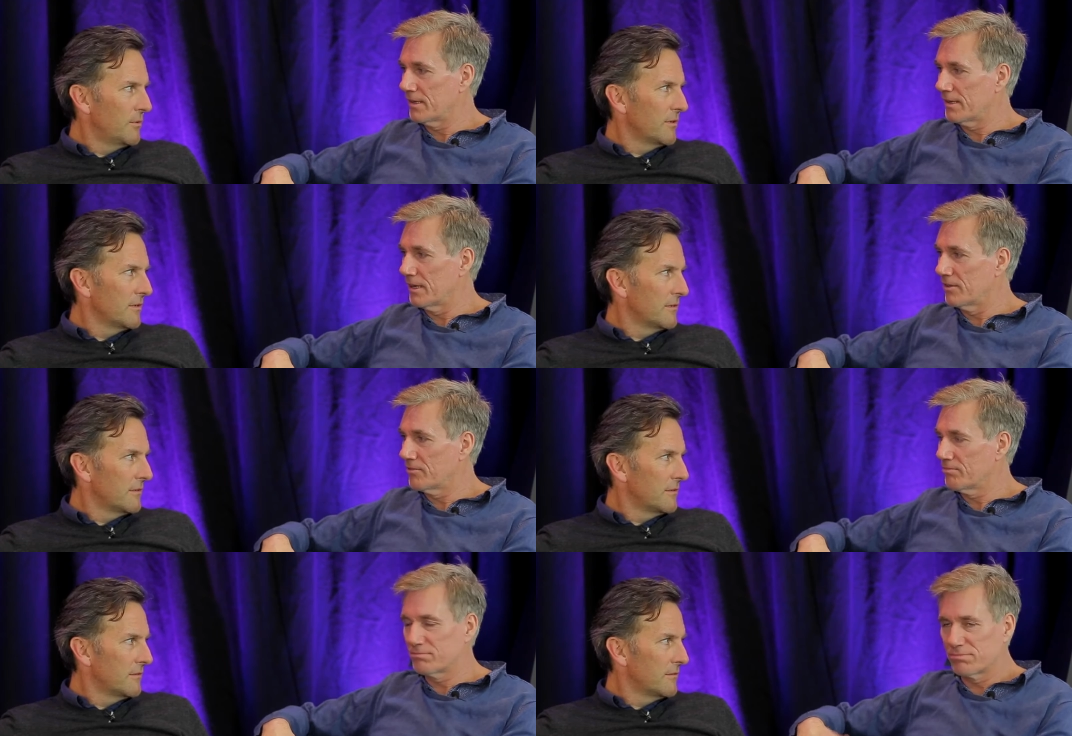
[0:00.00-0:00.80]
Speaker 1: port?
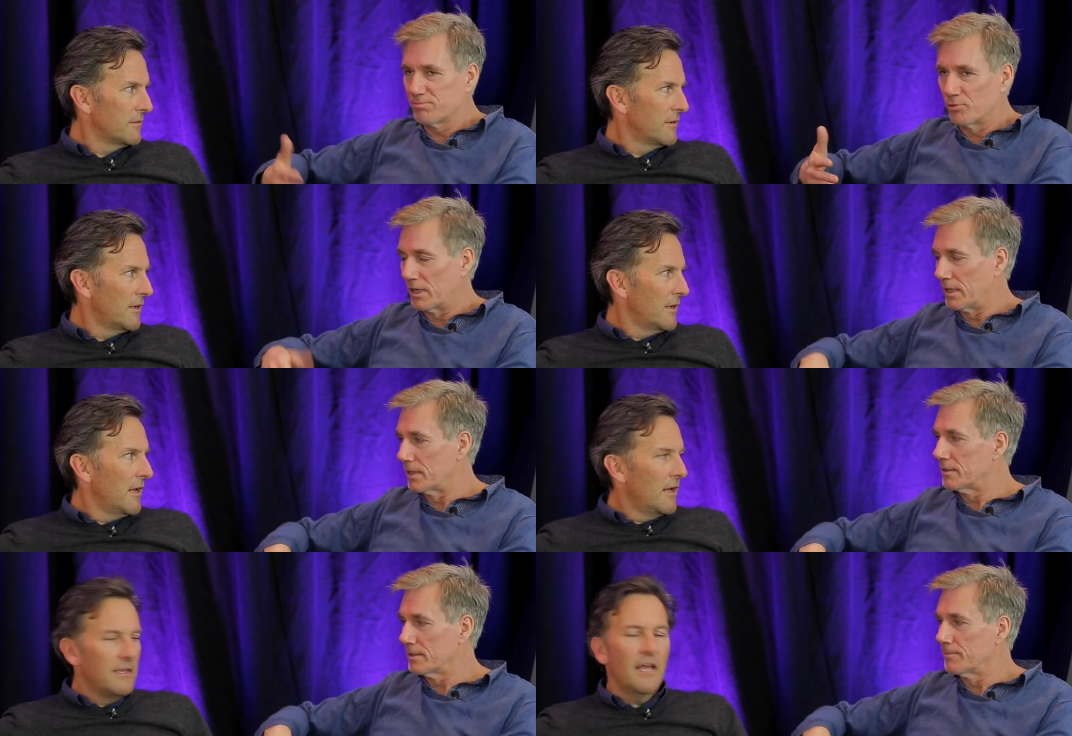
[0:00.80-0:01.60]
stage. Port Adelaide.
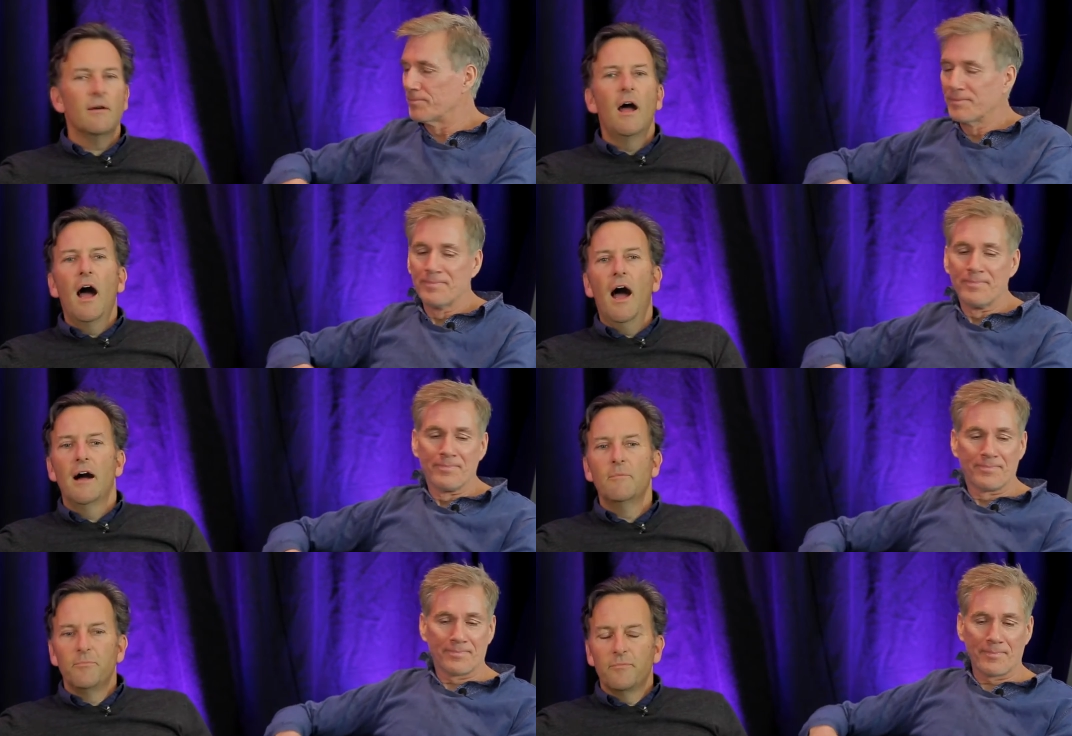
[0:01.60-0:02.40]
Speaker 2: Yeah,
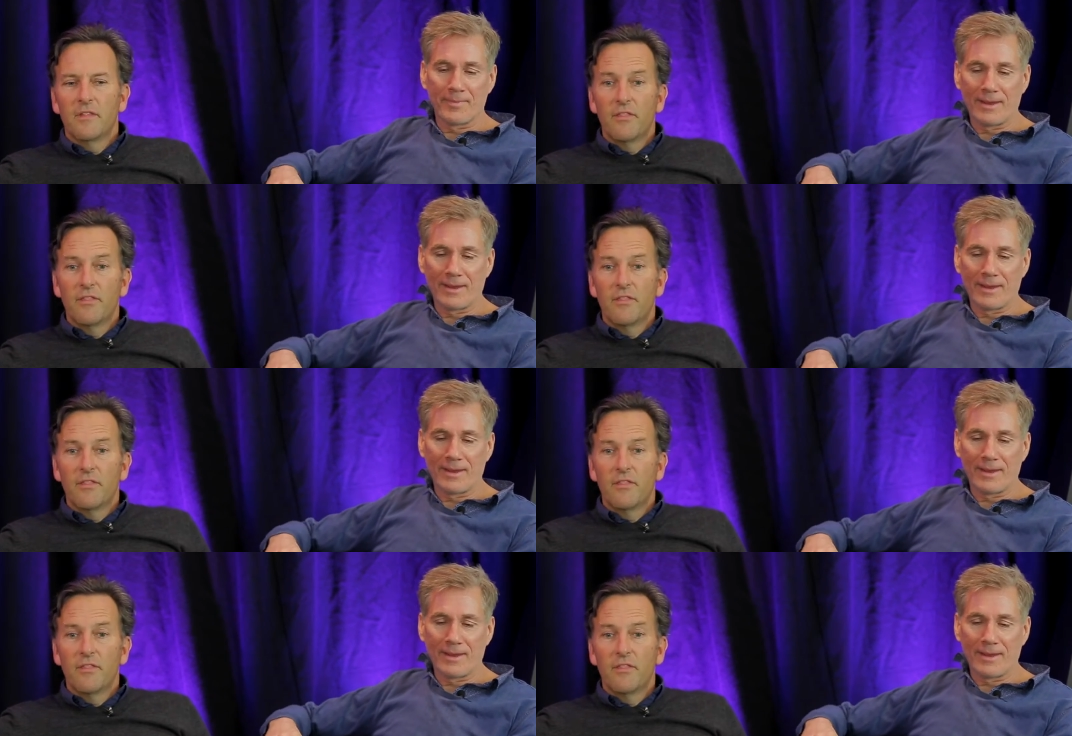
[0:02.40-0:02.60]
um,